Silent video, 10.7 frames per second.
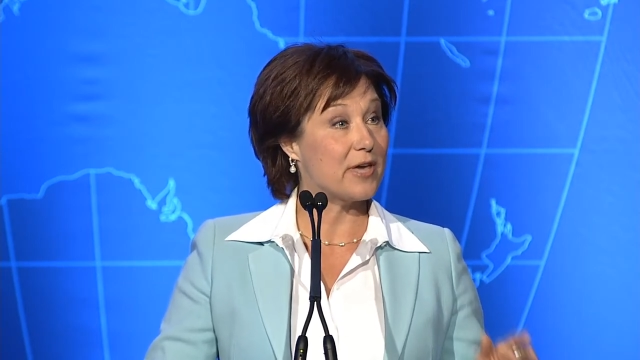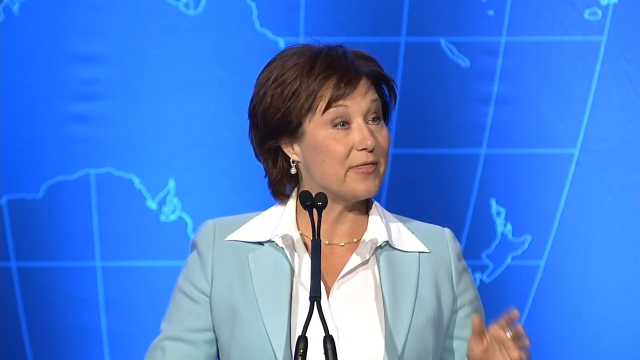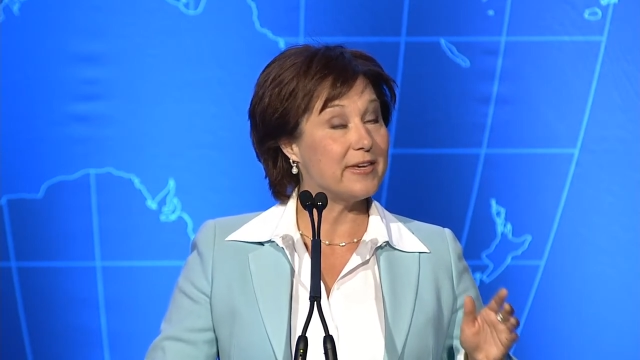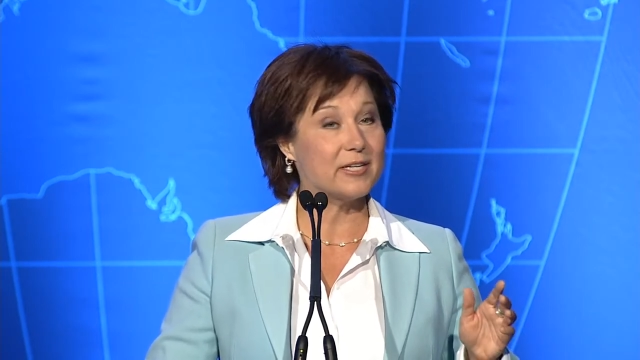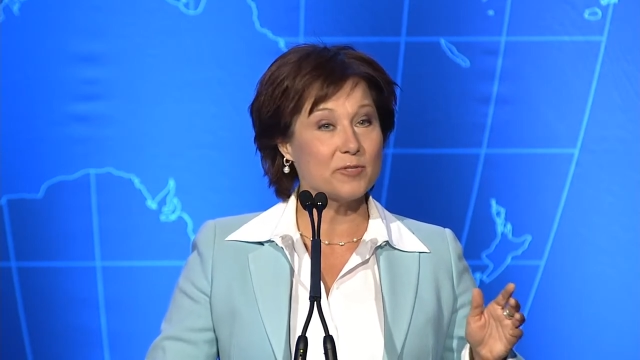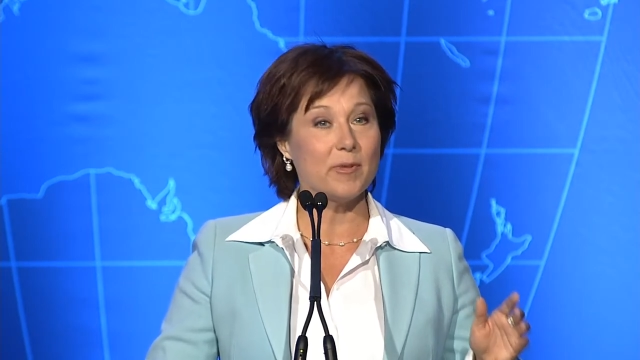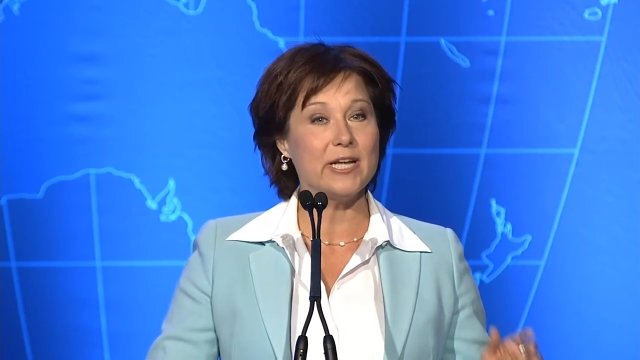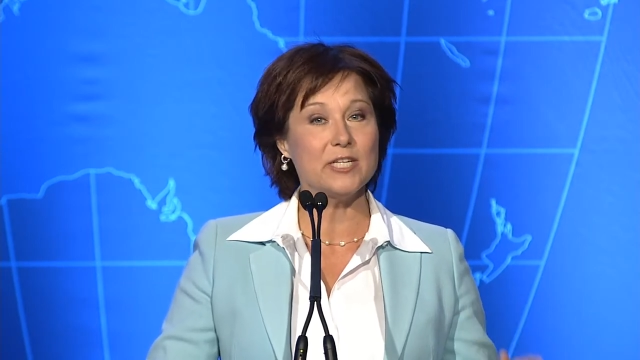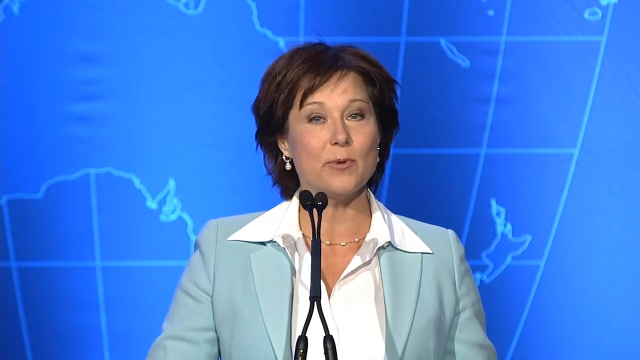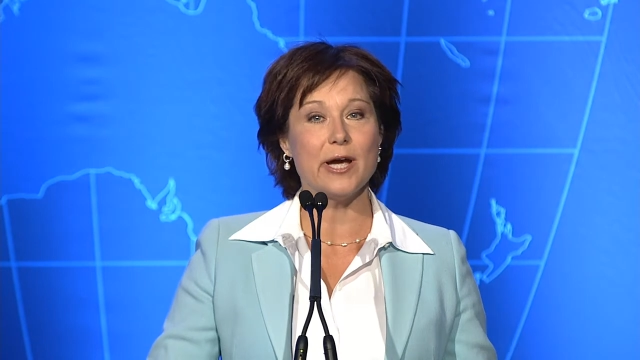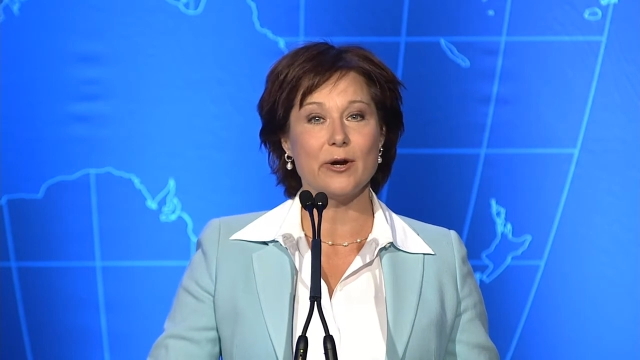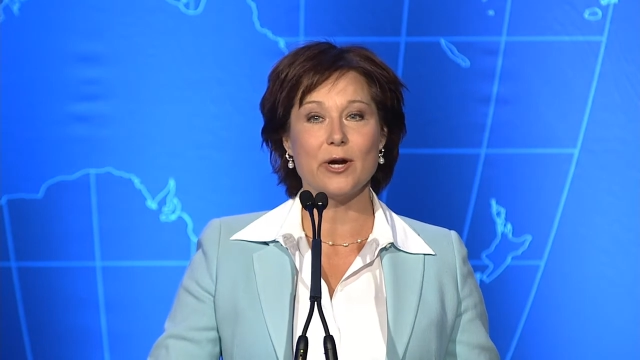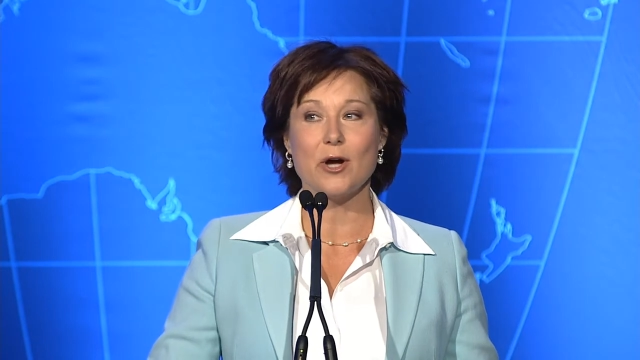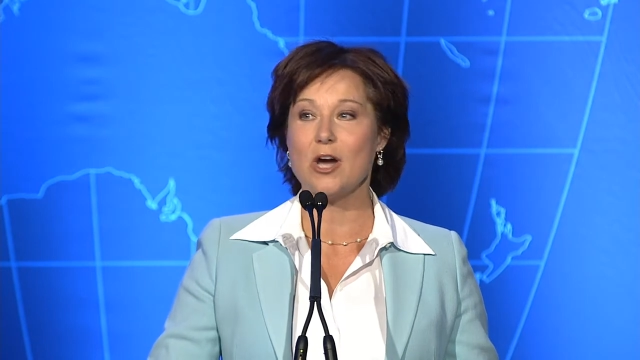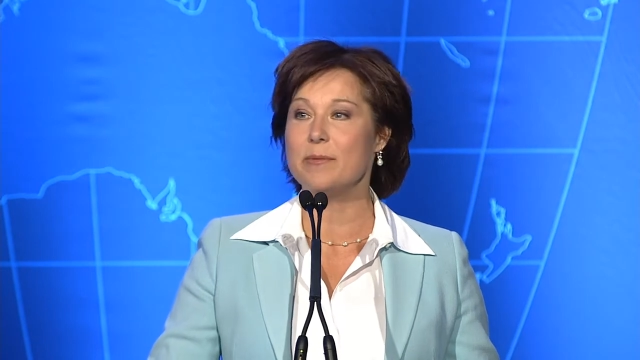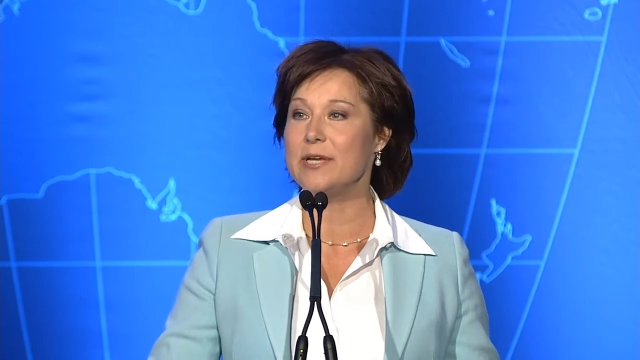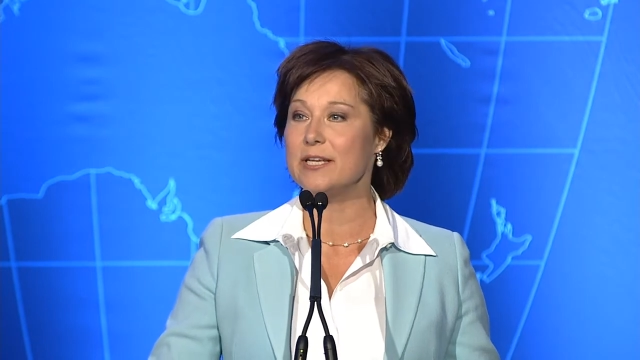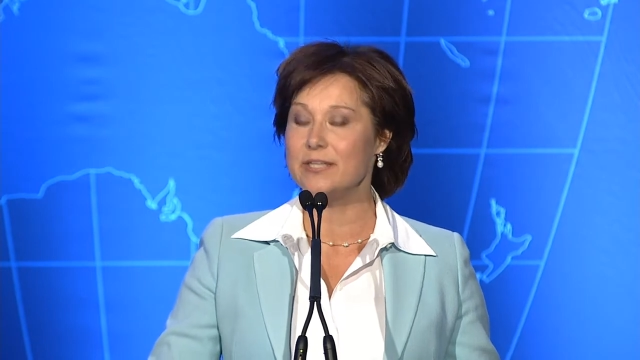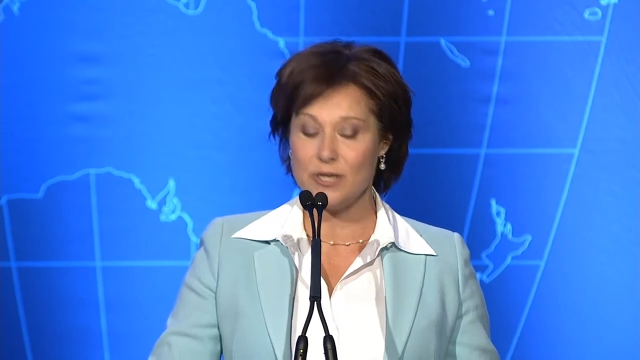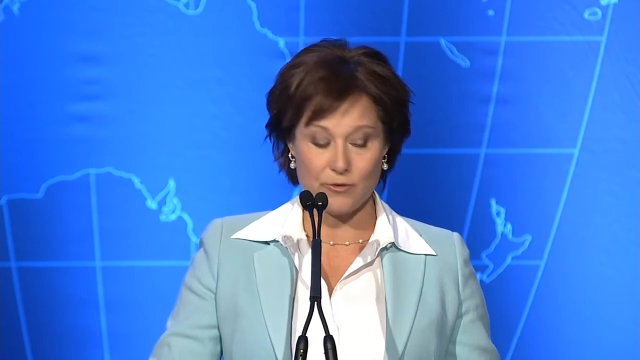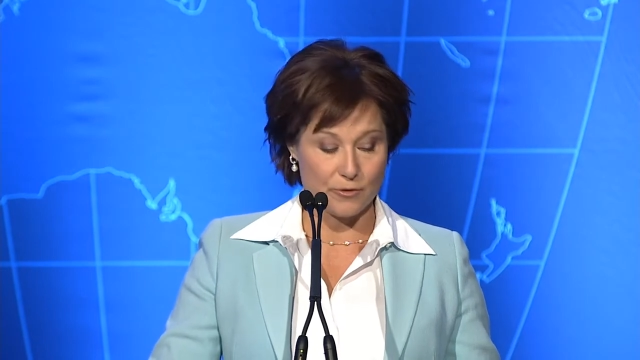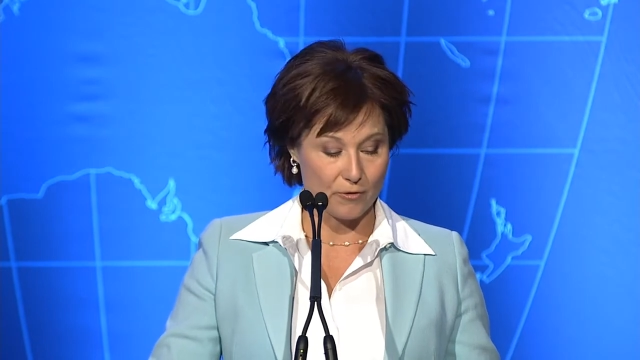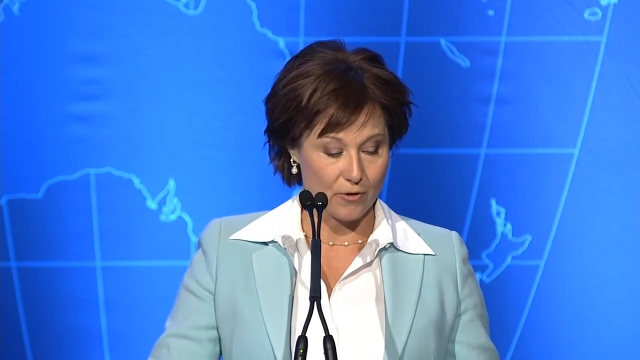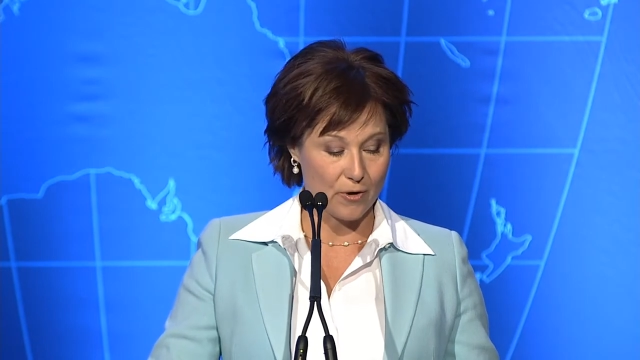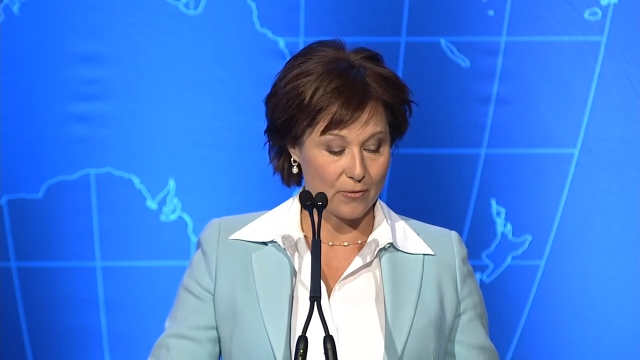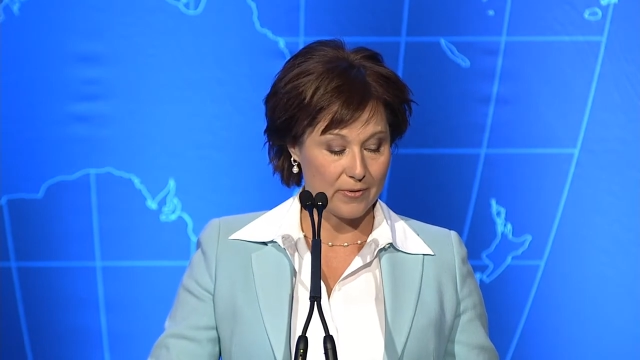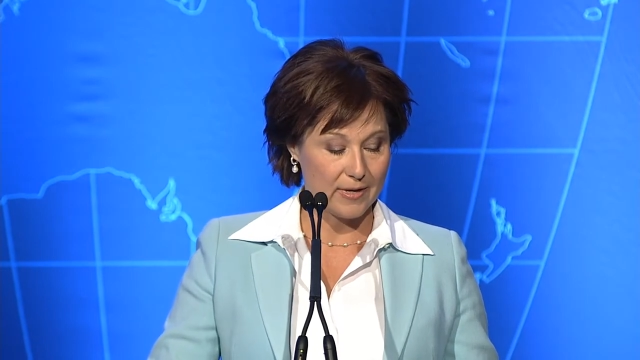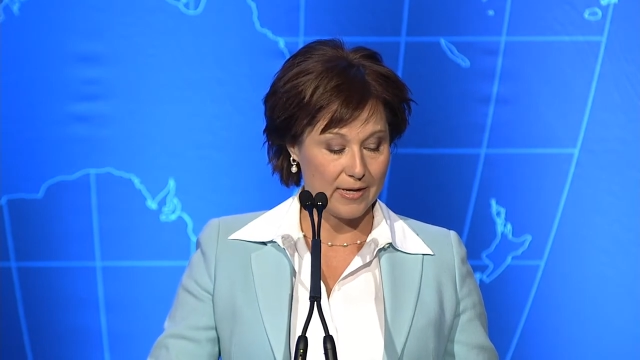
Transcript: I think explains why our economy continued to grow,